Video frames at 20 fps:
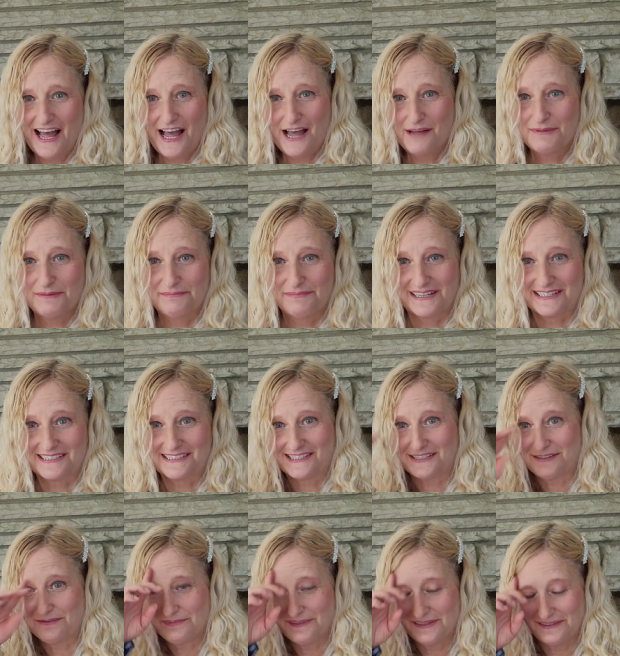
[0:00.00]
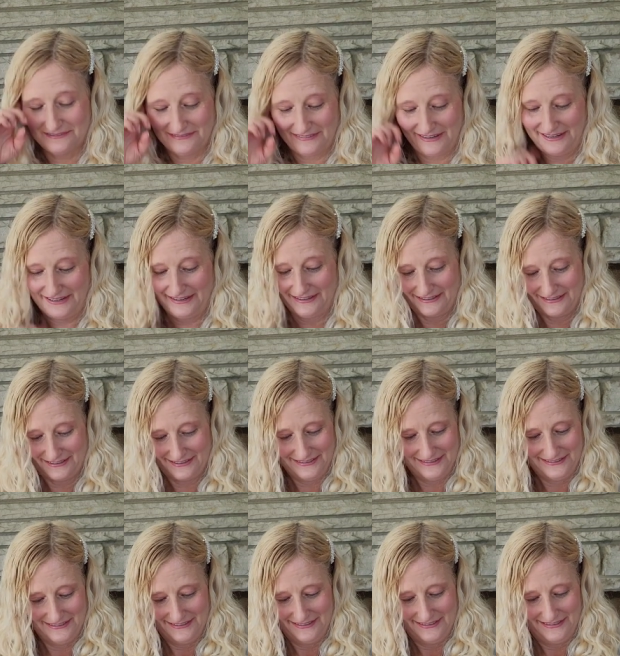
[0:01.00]
I'm a big Snoopy fan,
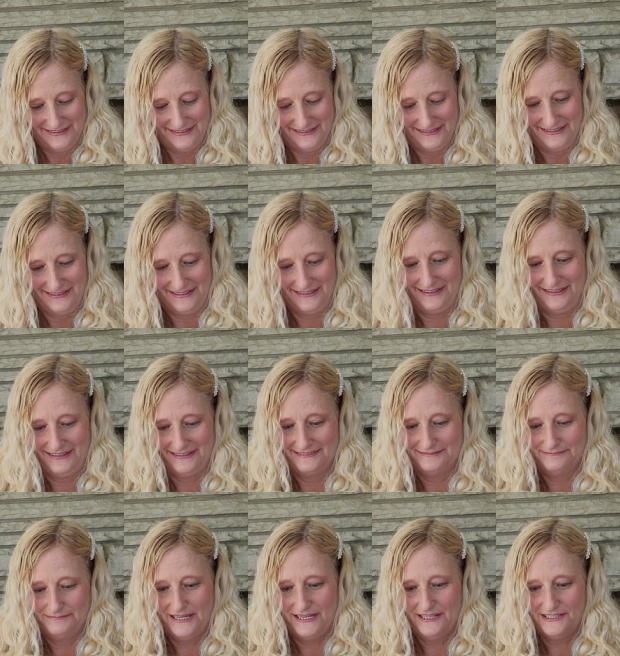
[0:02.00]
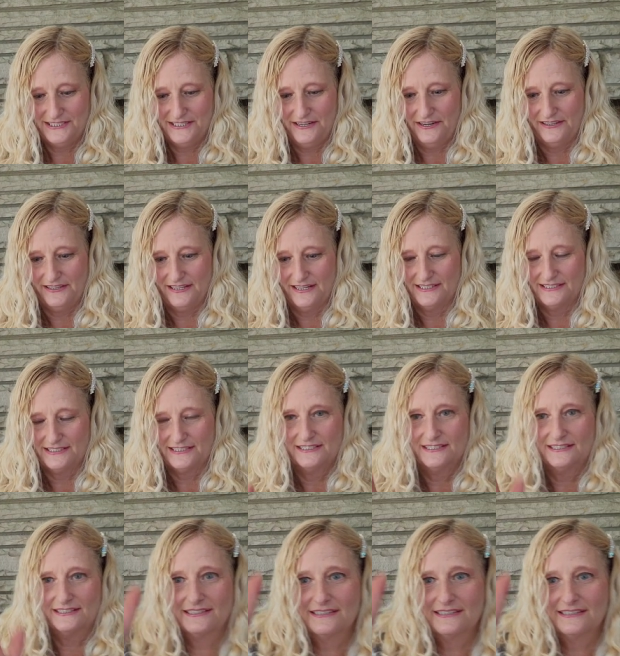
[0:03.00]
but I'll show you these.